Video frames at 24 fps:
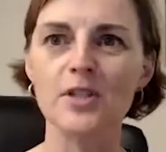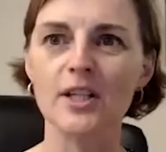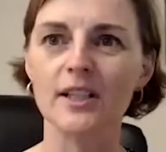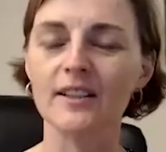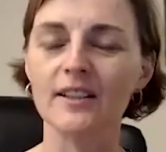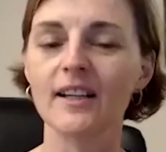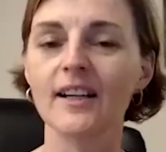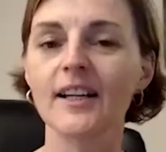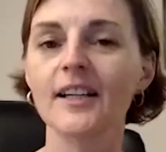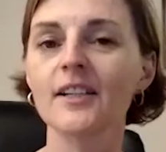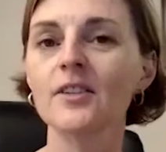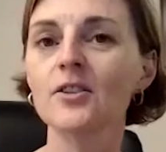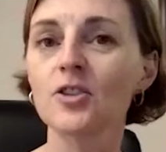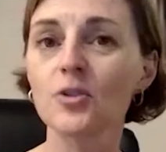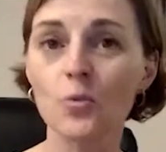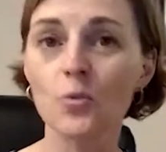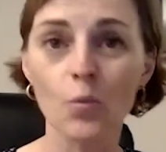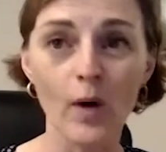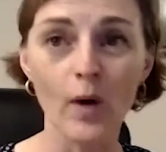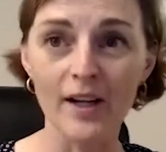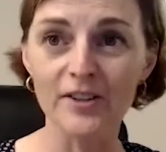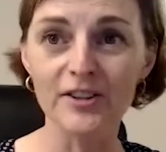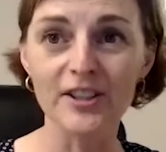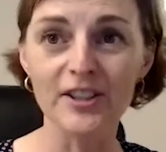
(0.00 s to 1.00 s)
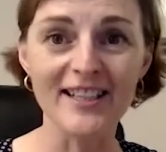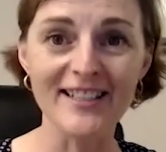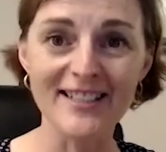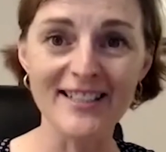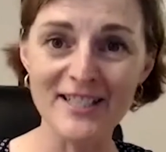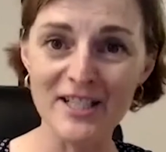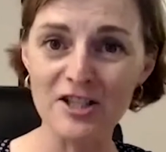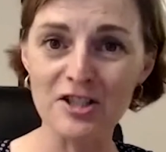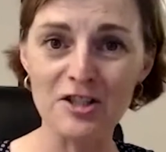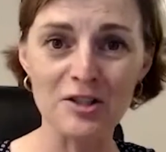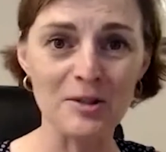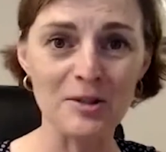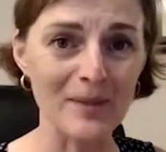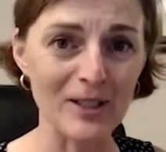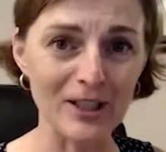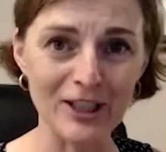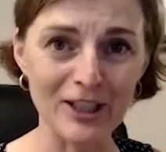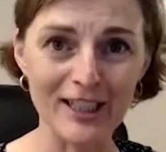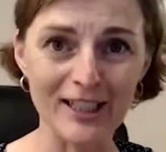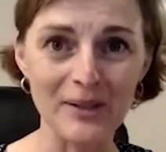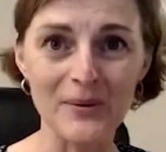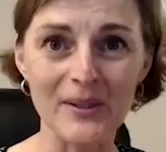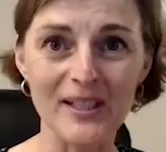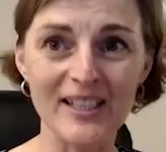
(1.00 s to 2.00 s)
line, well done digital
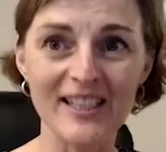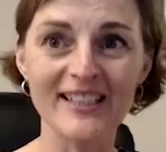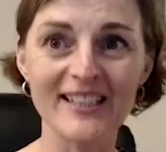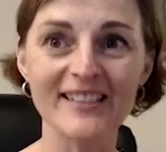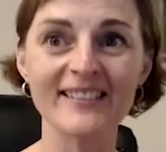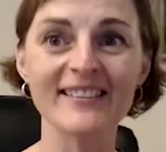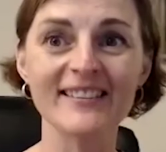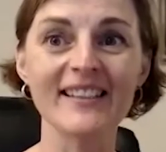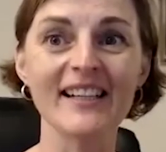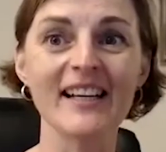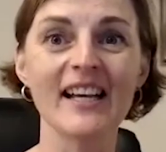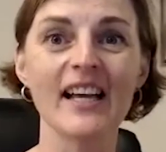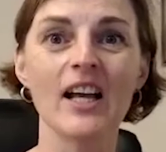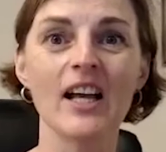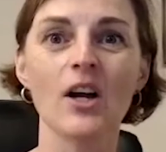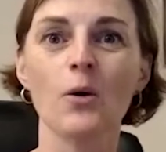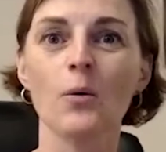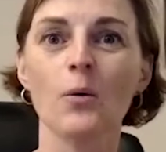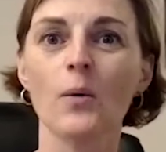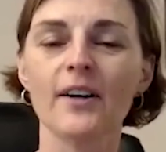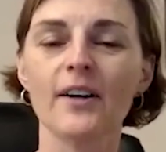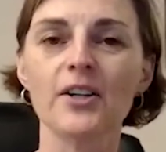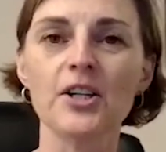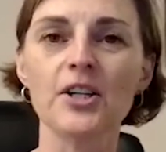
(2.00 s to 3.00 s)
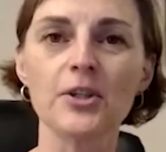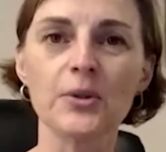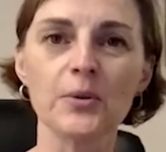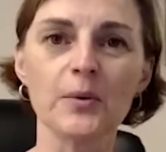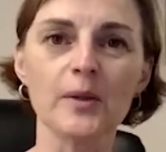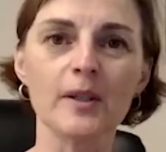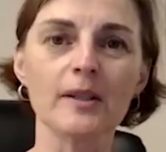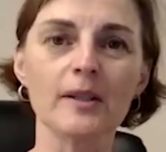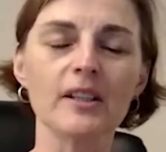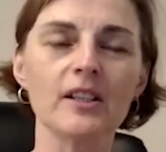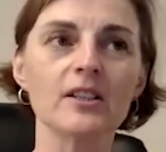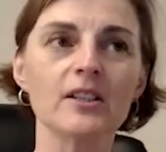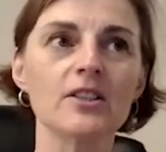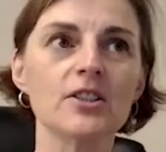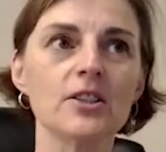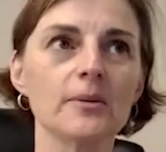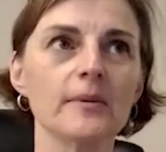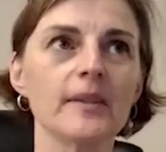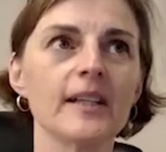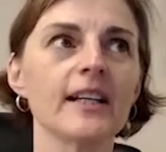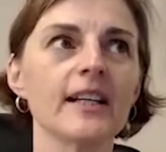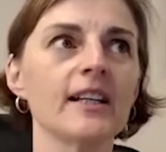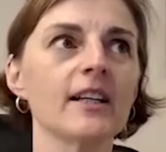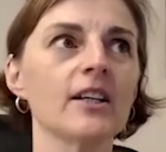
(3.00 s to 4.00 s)
marketing wise, where you were
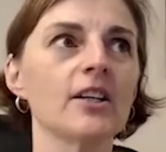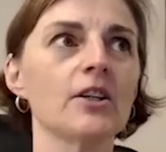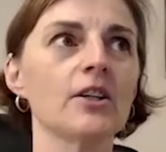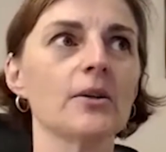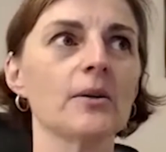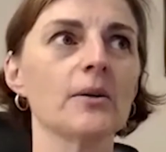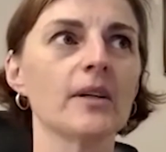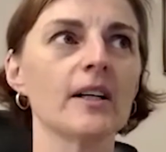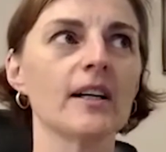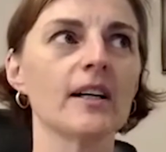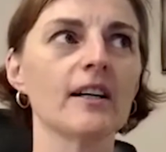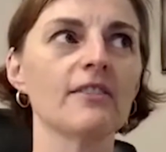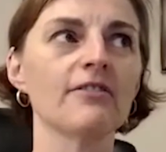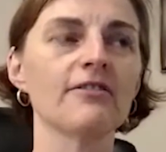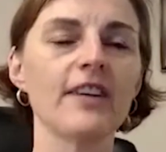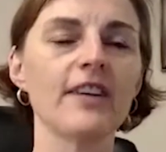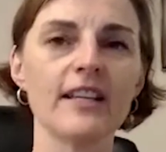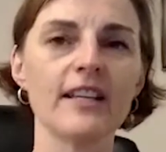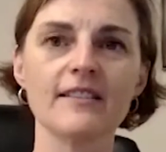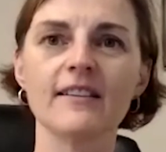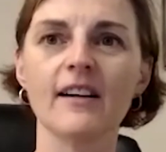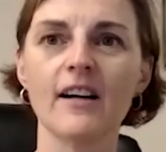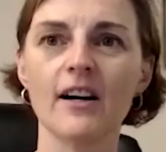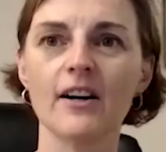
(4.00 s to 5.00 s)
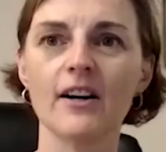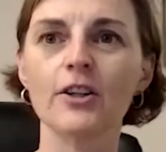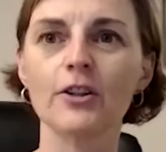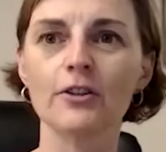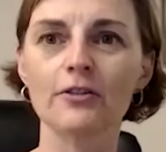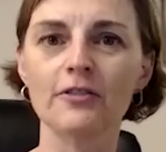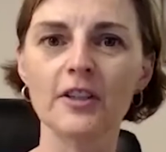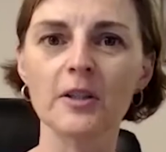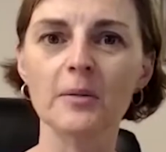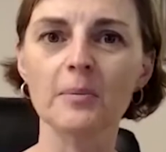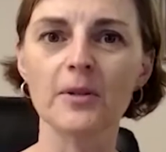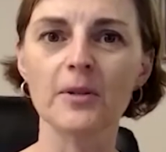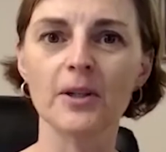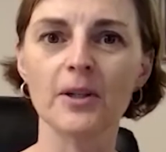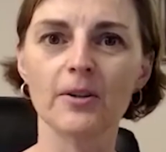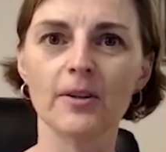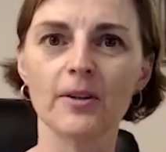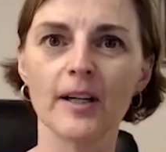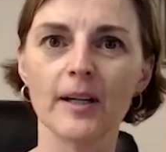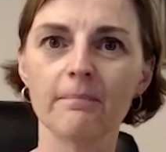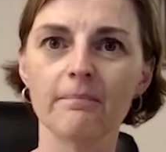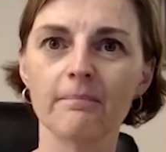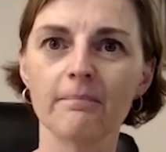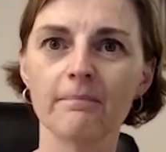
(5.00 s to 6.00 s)
doing your Faith to Conquer Fear program.
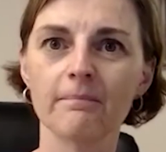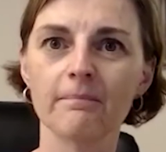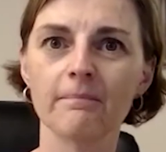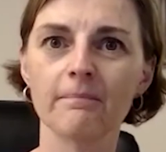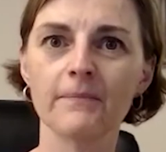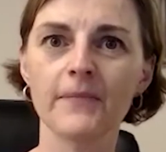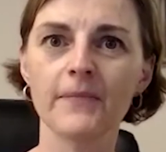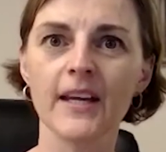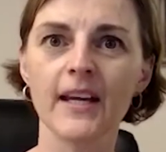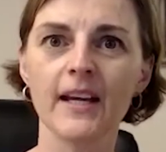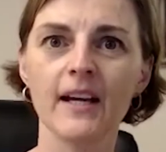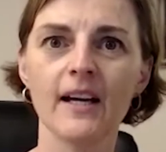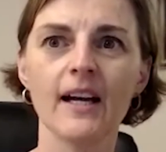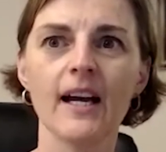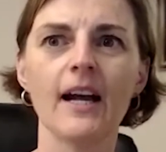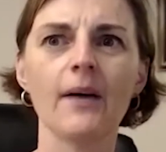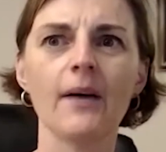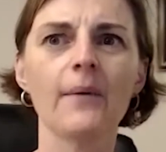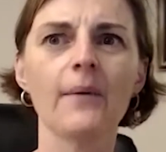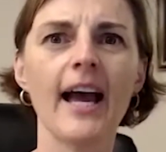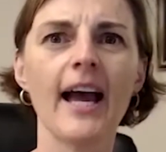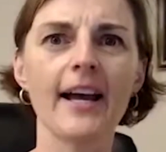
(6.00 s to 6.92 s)
And we had